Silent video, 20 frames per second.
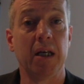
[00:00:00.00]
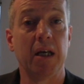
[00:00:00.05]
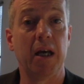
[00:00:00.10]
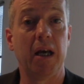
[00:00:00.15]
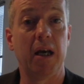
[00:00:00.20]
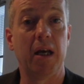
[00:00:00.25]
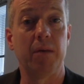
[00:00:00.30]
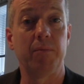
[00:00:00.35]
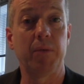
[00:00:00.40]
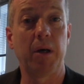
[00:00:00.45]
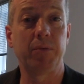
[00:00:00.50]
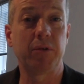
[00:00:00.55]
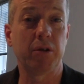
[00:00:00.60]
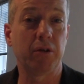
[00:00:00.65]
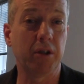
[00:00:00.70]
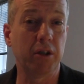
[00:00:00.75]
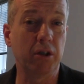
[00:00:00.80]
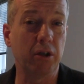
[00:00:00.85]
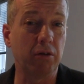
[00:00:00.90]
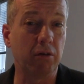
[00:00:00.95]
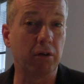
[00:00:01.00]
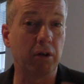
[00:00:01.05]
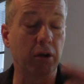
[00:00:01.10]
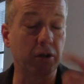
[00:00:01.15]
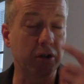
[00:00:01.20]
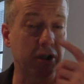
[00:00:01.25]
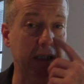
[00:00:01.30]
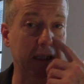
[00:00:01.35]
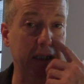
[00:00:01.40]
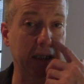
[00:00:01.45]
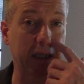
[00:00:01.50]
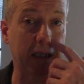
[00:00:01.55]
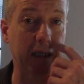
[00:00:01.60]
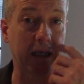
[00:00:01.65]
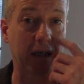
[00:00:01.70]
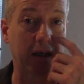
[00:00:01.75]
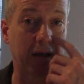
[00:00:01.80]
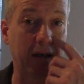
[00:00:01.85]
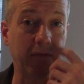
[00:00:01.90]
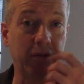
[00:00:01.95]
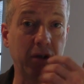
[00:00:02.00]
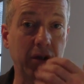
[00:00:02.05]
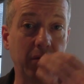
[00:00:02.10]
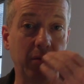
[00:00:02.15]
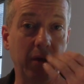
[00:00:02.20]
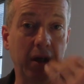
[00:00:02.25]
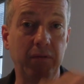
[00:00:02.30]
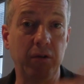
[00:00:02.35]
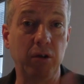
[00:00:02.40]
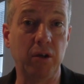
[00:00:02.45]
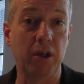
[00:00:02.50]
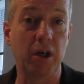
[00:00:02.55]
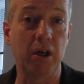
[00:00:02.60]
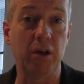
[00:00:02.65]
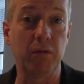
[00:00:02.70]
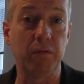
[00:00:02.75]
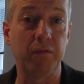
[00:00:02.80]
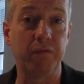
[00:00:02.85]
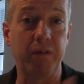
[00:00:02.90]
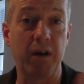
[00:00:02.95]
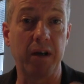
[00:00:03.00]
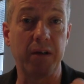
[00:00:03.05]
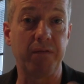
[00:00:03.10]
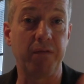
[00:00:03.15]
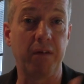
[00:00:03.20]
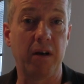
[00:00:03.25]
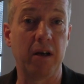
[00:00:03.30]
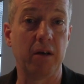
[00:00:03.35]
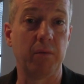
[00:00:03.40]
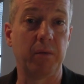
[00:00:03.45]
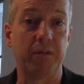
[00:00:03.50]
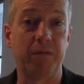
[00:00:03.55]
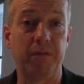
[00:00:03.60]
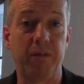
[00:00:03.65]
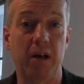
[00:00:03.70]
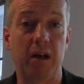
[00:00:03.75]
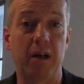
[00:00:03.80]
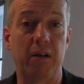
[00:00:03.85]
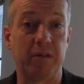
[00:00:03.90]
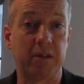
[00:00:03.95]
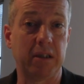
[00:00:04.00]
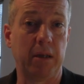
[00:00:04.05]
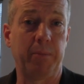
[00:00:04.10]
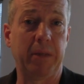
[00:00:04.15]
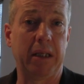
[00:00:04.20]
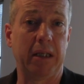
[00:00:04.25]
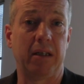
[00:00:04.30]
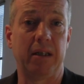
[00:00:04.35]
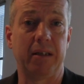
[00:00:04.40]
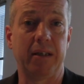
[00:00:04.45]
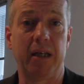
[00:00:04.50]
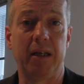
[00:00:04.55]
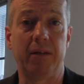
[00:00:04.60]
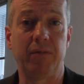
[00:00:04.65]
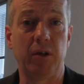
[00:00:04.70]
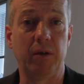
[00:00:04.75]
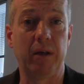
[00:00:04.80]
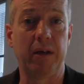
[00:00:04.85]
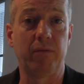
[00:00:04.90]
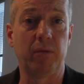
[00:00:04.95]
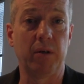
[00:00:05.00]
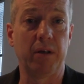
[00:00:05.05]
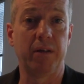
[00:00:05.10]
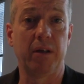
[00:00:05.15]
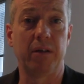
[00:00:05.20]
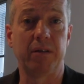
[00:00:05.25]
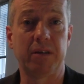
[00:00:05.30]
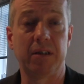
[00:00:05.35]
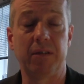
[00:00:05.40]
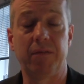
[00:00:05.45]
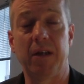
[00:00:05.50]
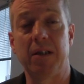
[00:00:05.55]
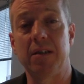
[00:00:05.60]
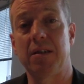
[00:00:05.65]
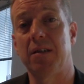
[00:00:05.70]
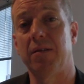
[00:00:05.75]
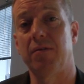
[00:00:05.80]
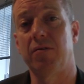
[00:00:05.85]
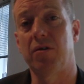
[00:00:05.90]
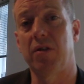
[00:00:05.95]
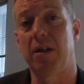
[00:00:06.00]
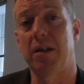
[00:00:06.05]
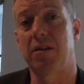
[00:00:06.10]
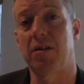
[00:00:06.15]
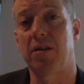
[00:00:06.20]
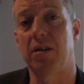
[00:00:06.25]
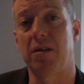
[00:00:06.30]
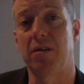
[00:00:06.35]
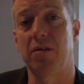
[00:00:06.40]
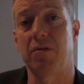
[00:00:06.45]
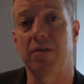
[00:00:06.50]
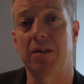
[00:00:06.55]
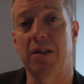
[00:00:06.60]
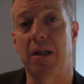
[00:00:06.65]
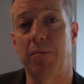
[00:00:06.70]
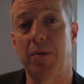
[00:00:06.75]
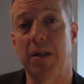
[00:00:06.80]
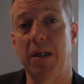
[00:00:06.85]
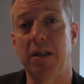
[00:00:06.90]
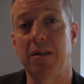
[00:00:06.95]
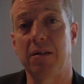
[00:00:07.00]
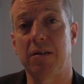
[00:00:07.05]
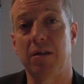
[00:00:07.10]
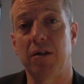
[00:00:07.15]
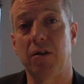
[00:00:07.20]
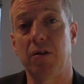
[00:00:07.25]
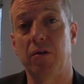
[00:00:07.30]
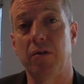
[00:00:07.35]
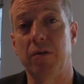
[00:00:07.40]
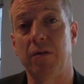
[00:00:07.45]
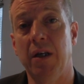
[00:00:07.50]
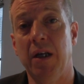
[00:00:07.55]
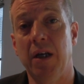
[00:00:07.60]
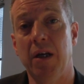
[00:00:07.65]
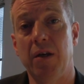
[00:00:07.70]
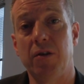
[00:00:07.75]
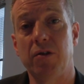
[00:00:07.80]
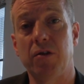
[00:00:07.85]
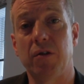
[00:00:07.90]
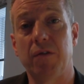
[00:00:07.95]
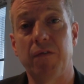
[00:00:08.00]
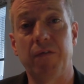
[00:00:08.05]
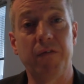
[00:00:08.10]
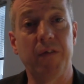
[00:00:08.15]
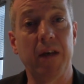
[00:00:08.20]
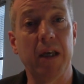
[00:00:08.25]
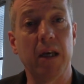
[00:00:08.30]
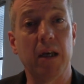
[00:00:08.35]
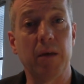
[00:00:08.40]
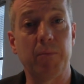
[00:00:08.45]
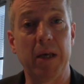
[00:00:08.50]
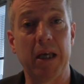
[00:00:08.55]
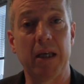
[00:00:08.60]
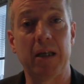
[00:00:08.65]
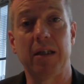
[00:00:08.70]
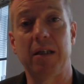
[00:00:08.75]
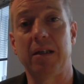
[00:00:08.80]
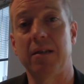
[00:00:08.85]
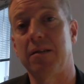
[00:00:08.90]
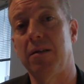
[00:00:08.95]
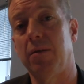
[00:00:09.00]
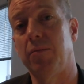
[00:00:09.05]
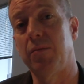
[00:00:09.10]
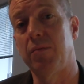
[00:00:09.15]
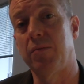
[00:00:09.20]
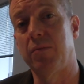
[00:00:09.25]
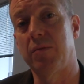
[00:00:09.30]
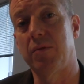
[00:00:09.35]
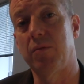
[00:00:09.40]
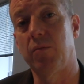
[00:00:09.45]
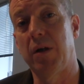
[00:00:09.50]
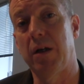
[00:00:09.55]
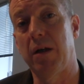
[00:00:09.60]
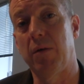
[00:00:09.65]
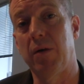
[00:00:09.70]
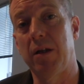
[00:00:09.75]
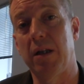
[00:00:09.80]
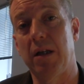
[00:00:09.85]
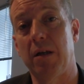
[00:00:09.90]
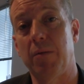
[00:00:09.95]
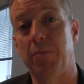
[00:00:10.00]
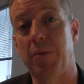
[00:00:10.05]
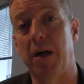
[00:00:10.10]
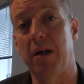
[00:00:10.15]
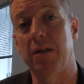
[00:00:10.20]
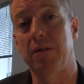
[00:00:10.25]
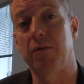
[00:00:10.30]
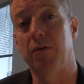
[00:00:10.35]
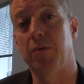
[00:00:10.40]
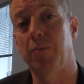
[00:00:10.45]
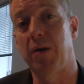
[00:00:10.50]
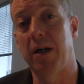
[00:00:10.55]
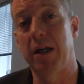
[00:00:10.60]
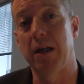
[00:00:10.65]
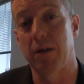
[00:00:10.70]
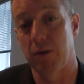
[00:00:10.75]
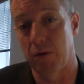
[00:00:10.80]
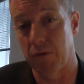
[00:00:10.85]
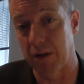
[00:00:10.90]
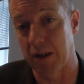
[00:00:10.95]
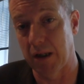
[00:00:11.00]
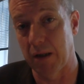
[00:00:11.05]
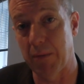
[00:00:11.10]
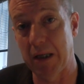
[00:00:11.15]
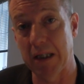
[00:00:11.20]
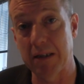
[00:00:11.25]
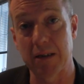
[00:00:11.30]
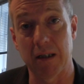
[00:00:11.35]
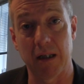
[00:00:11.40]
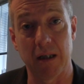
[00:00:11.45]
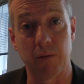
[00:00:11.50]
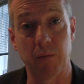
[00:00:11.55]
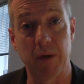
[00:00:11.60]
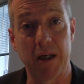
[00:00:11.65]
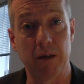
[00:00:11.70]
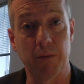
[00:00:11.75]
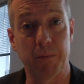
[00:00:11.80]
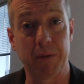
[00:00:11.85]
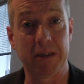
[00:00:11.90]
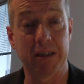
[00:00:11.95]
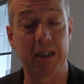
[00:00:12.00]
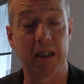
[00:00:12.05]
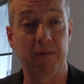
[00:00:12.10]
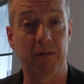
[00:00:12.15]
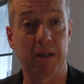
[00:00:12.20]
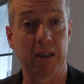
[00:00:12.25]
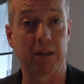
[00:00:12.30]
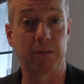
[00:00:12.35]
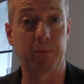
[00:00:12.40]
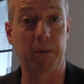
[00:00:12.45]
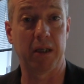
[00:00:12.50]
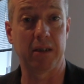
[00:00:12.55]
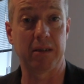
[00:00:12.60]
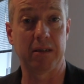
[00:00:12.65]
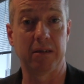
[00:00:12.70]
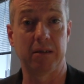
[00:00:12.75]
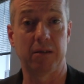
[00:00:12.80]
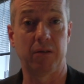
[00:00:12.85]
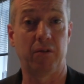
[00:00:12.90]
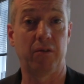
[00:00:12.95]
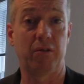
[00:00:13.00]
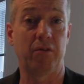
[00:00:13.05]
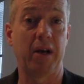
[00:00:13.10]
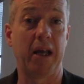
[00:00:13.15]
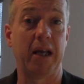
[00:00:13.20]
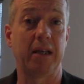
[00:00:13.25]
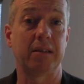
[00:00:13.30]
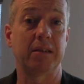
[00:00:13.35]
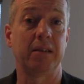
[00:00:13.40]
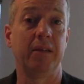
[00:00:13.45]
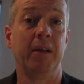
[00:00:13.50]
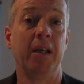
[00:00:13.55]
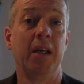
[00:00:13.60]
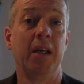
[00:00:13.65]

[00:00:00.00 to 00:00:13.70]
I'm talking neurologically here. If you go and fight fire with fire or something like that, you have one of those defensive strategies. You're stepping into your sort of fear mechanisms within a part of your brain called the amygdala, where you're perceiving this person as a threat.